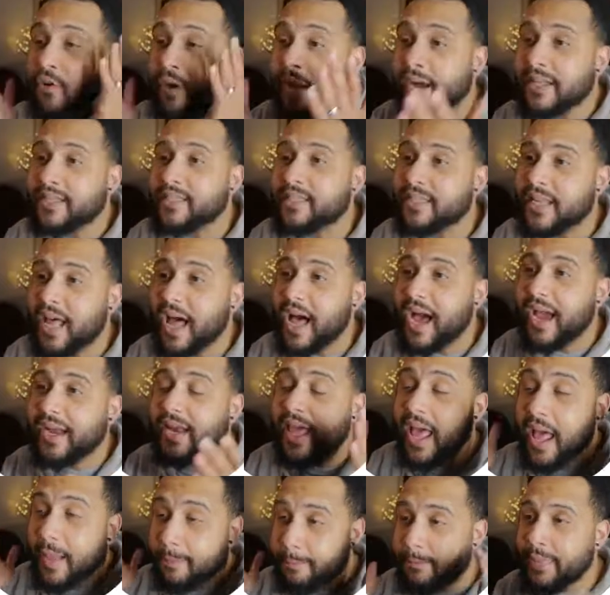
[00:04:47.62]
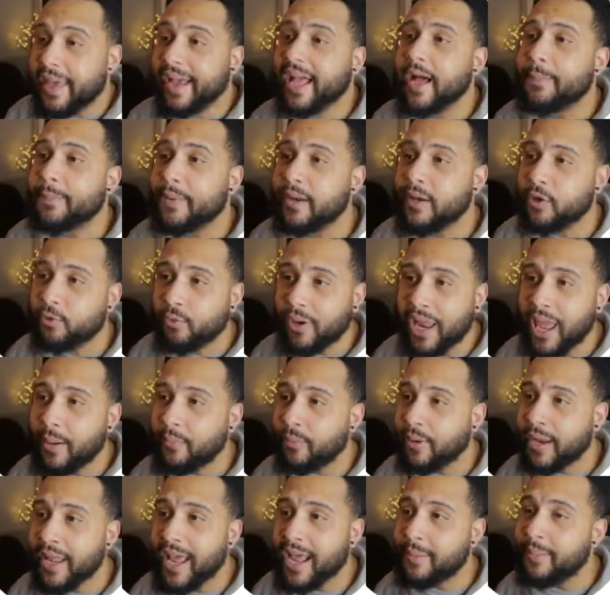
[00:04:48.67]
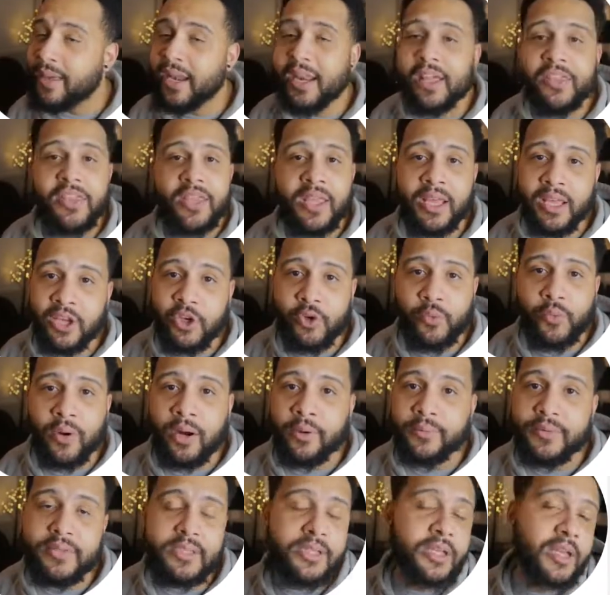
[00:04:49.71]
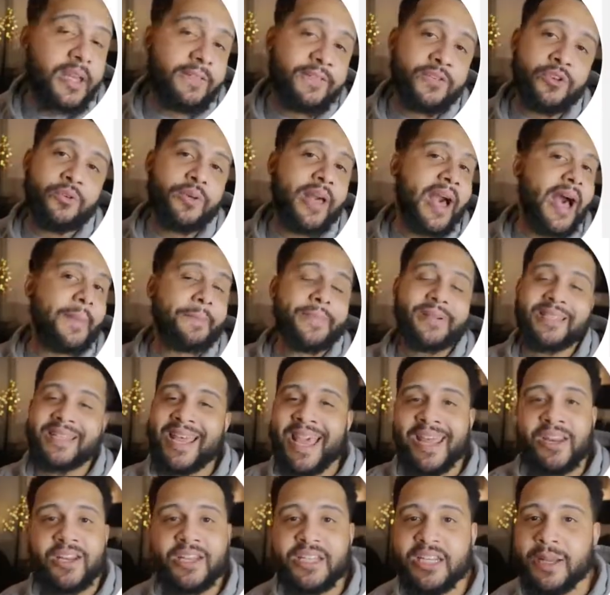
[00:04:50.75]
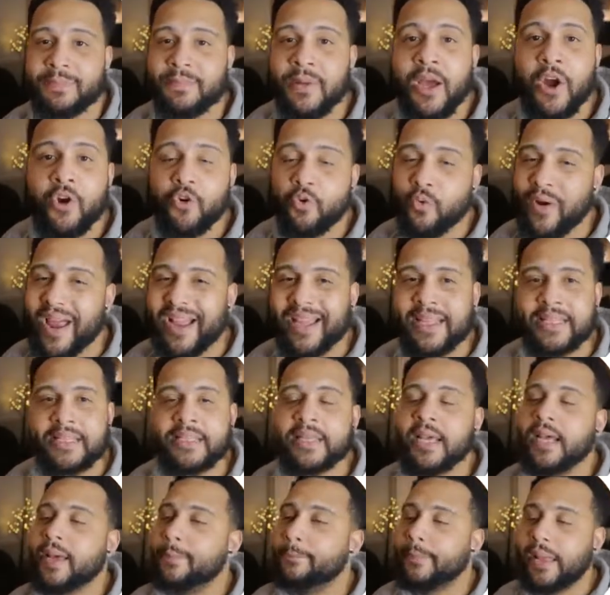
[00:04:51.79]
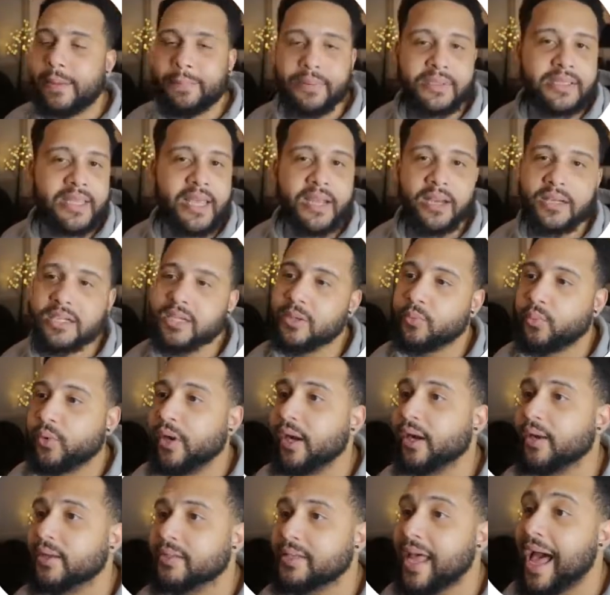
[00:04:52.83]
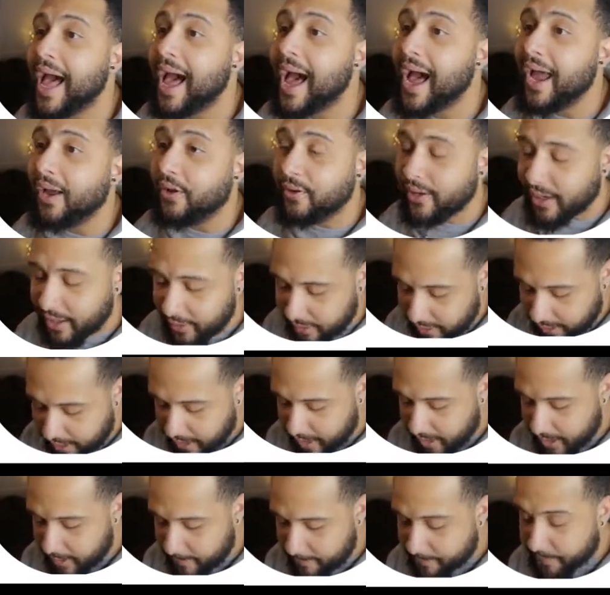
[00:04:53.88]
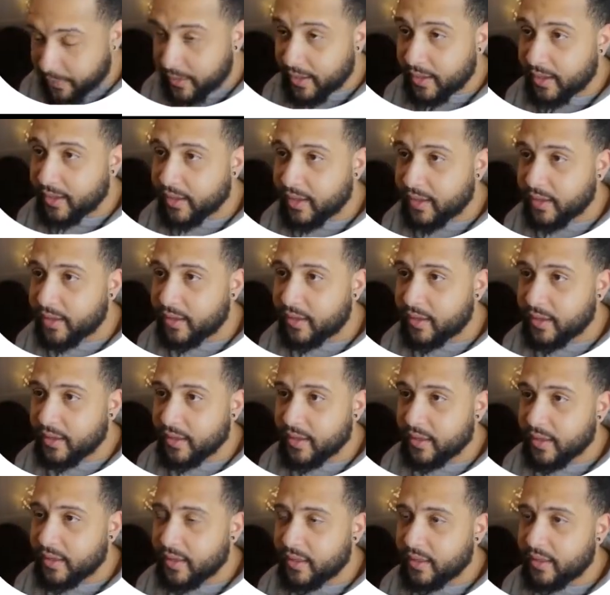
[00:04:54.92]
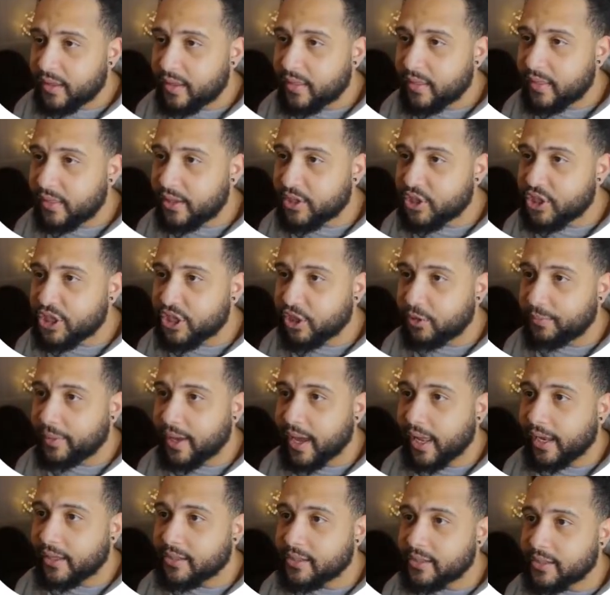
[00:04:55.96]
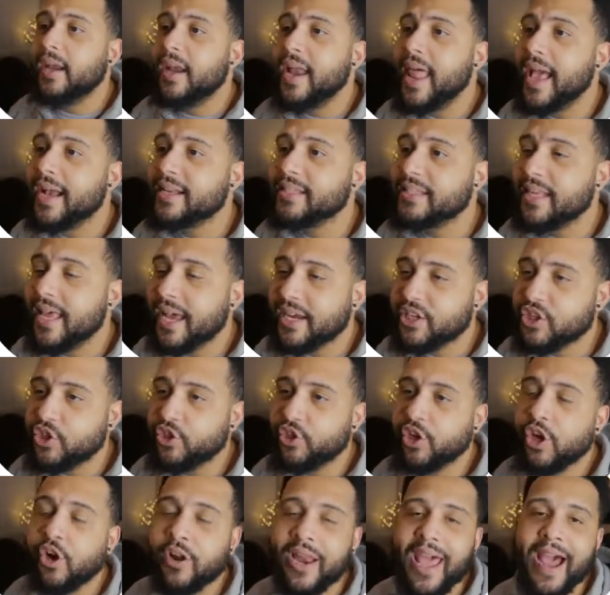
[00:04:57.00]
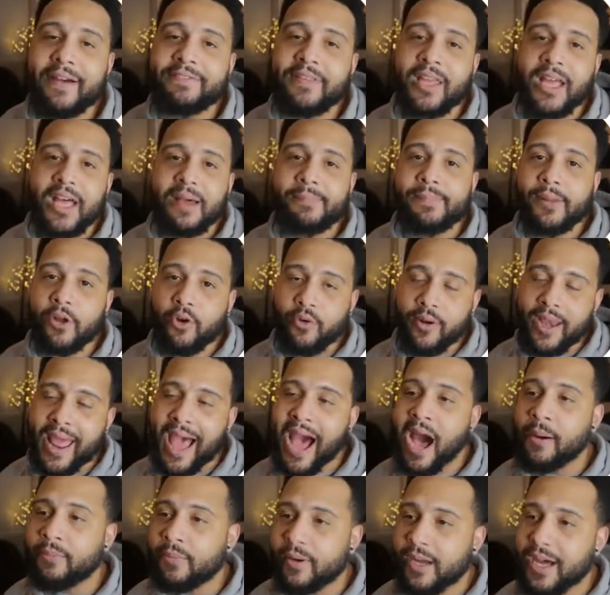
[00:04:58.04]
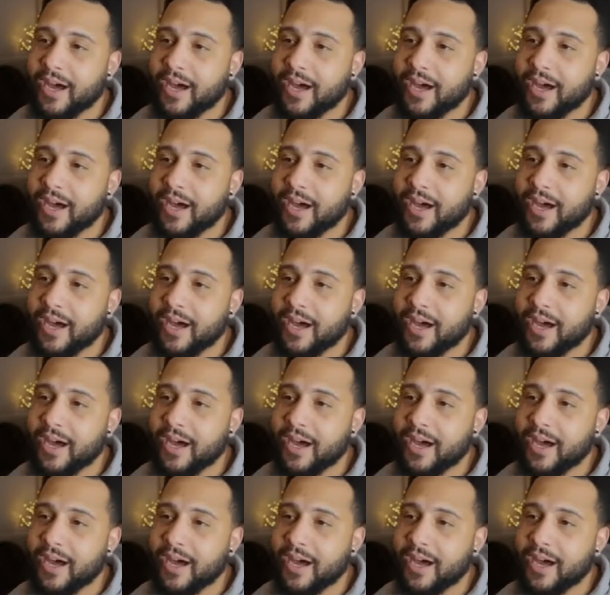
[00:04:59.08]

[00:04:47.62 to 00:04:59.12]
you're unsigned, make up a new label name, anything you want. So if you got Potato Chip Records, be Potato Chip Records. I, on the other hand, the Chill Palace. Next section, you're gonna have to upload an album